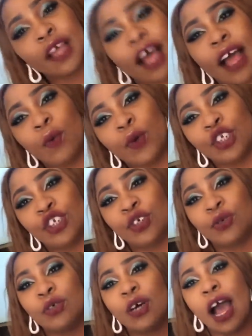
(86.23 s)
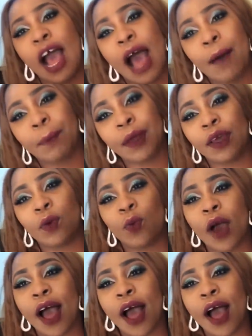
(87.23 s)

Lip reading: I wish you happy